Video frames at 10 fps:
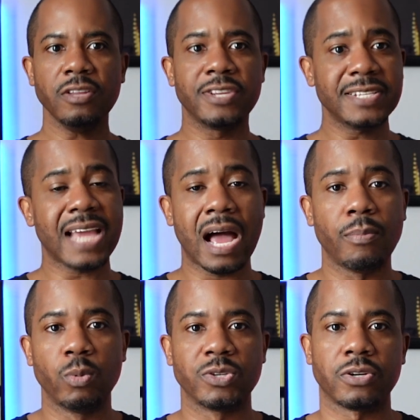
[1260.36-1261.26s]
This
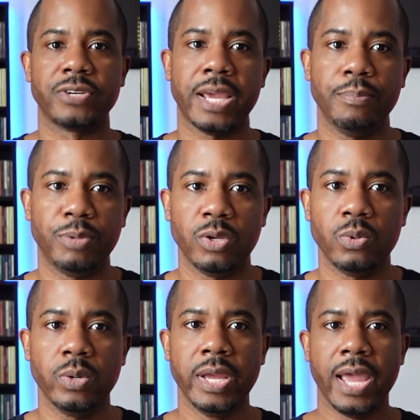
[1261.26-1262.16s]
album was her
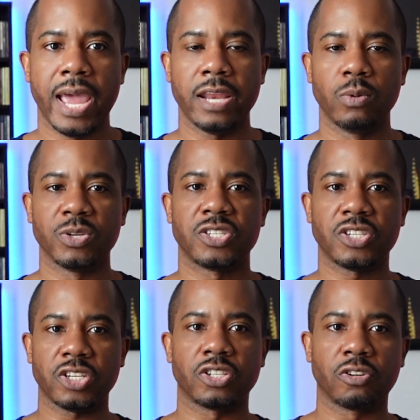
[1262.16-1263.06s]
debut, and it was
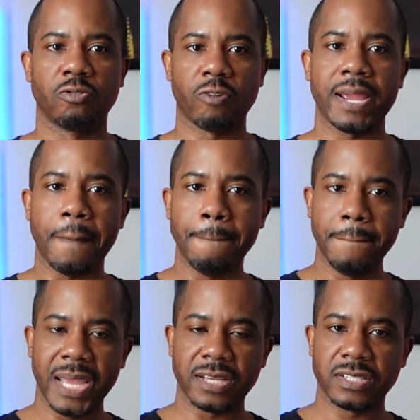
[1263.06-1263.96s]
such a great
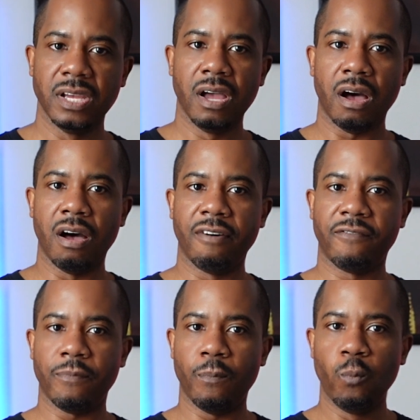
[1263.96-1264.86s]
mix
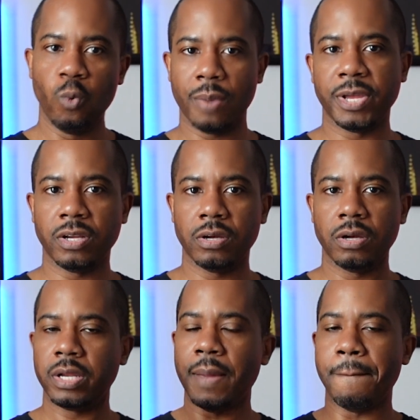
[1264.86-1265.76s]
of
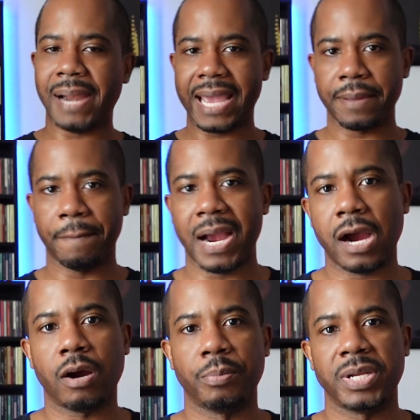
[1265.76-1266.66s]
womanhood and black
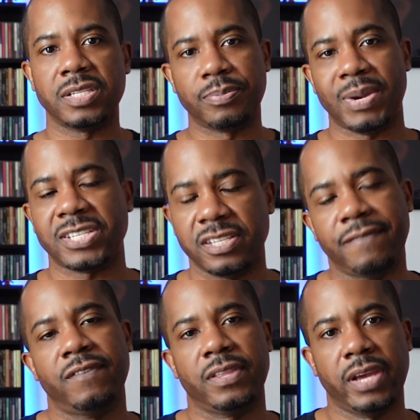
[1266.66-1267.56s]
empowerment, especially
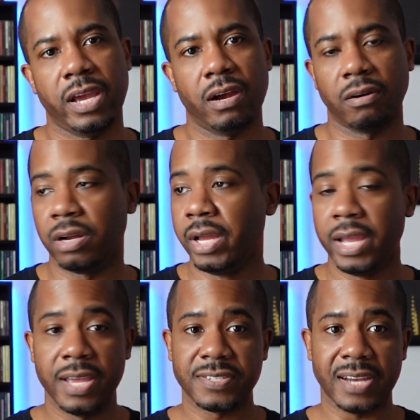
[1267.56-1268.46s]
for the era.
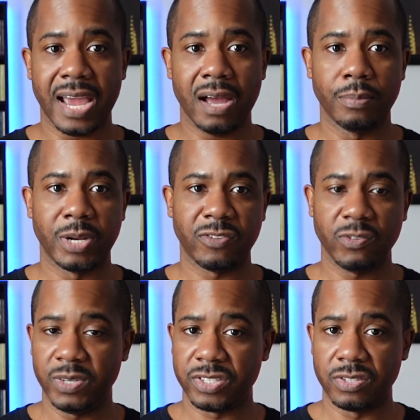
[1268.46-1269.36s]
It's an album that if
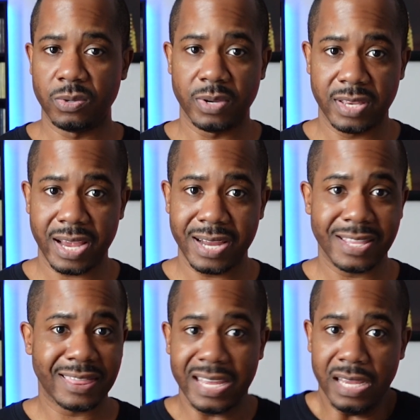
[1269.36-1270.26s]
you listen to today, the
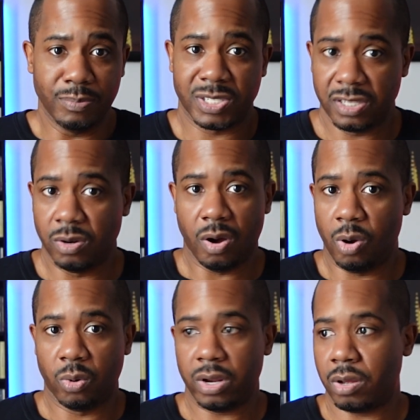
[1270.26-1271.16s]
themes still
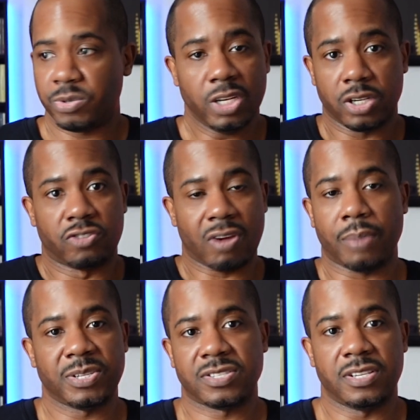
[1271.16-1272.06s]
hold up. She could
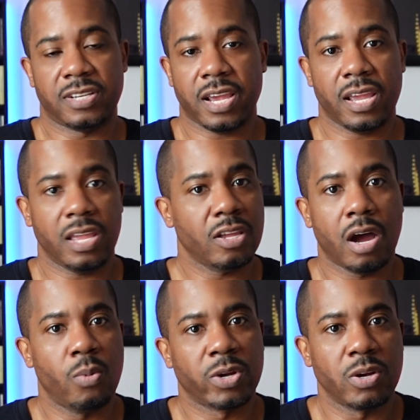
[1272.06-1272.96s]
drop this today and
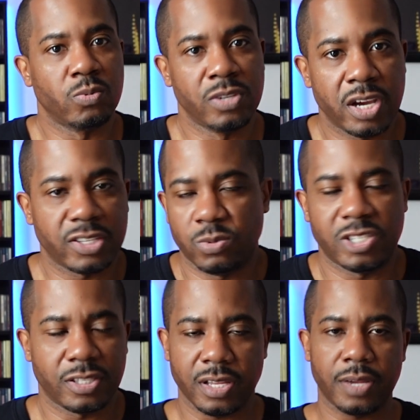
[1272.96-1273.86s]
y'all would go nuts
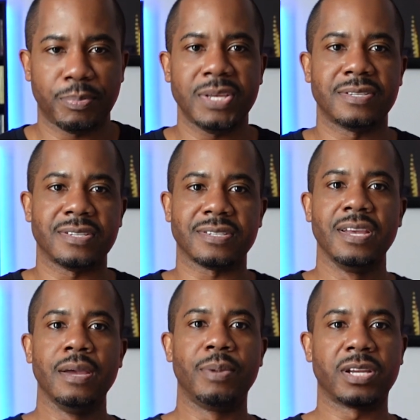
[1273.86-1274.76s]
with your think pieces
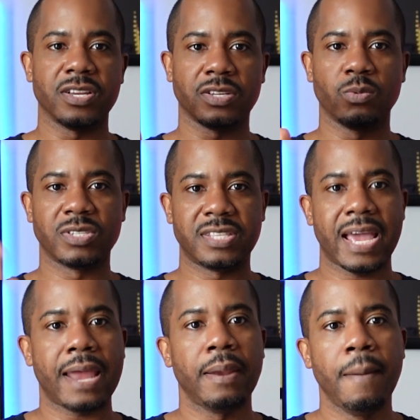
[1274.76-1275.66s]
because it was
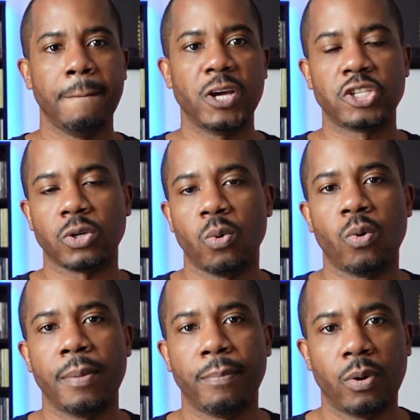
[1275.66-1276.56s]
that much
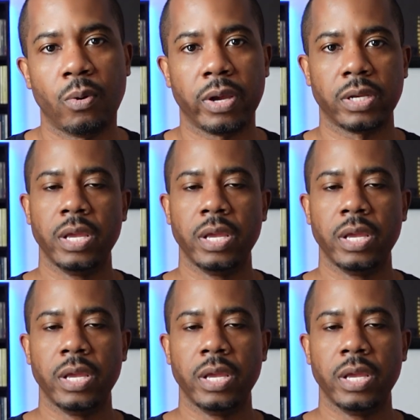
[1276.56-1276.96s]
on point.